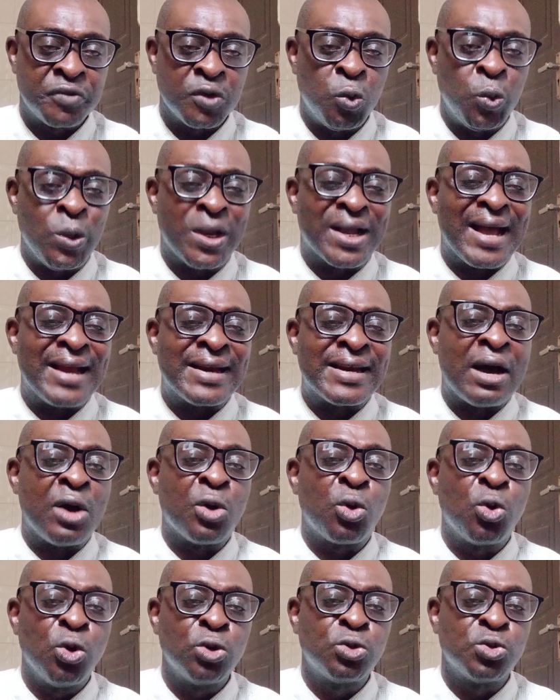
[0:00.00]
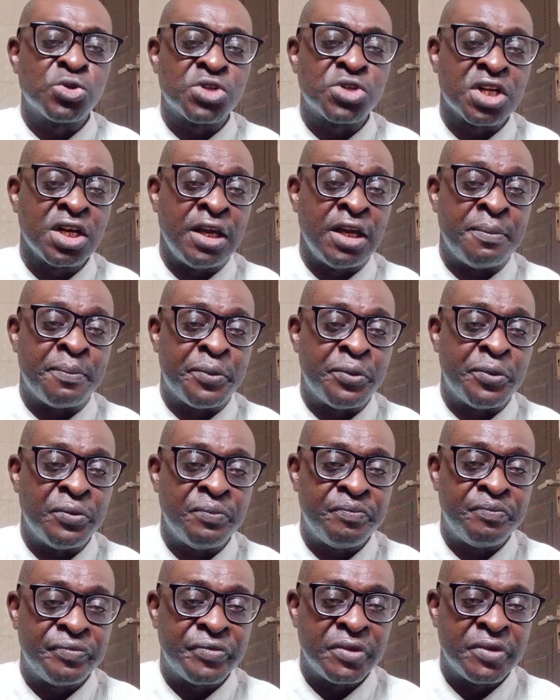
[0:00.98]
We can now go to sleep
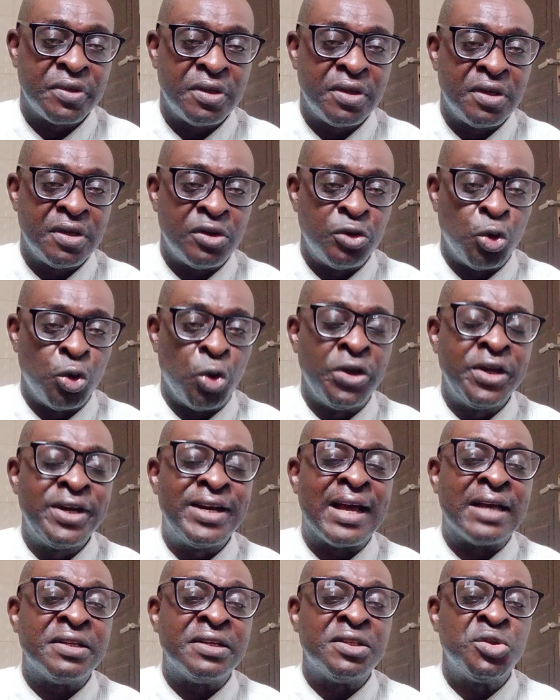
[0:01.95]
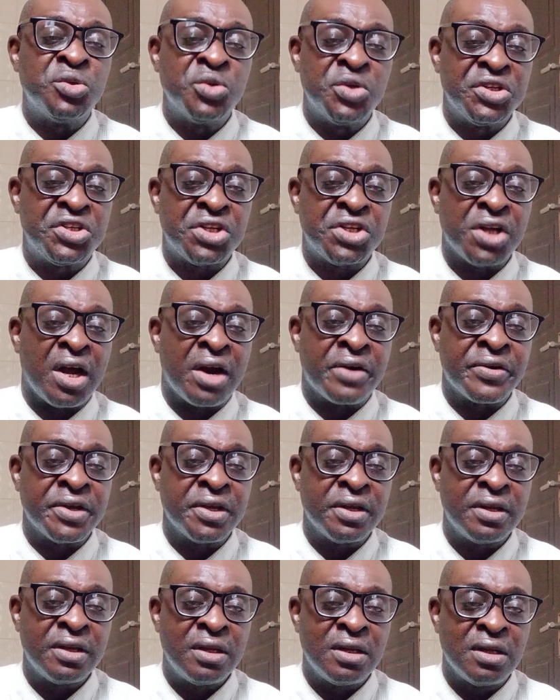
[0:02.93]
knowing that the judiciary
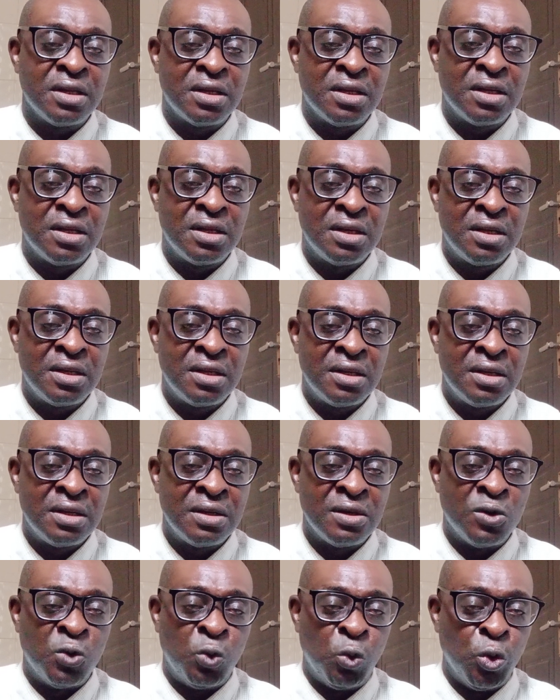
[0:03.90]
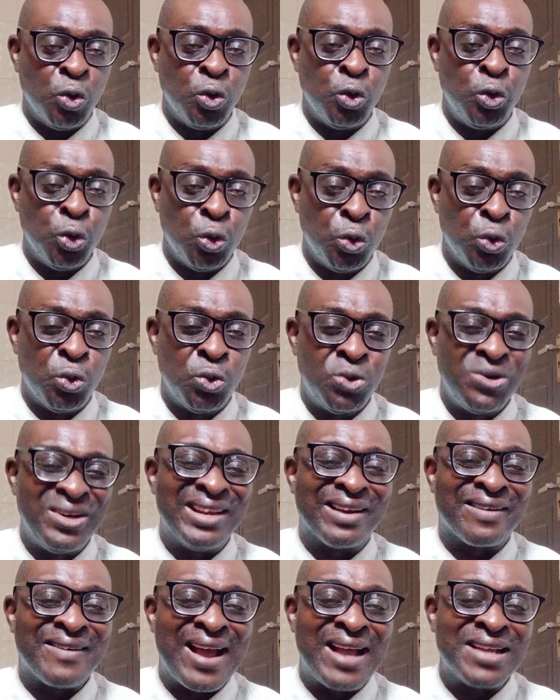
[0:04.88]
will do
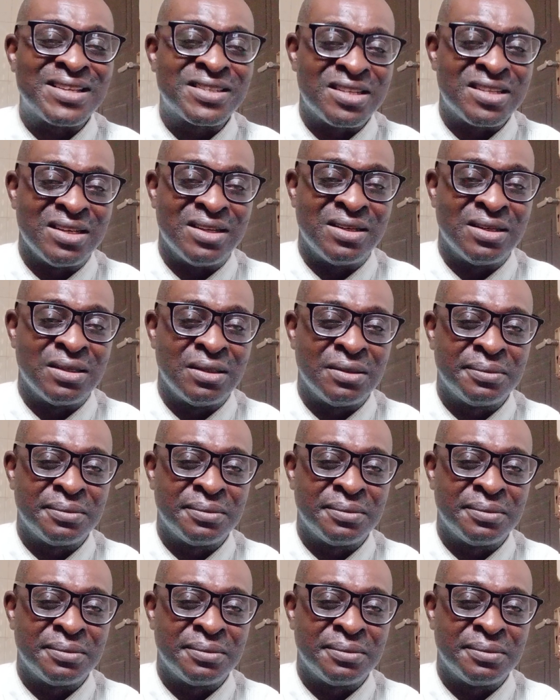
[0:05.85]
the right thing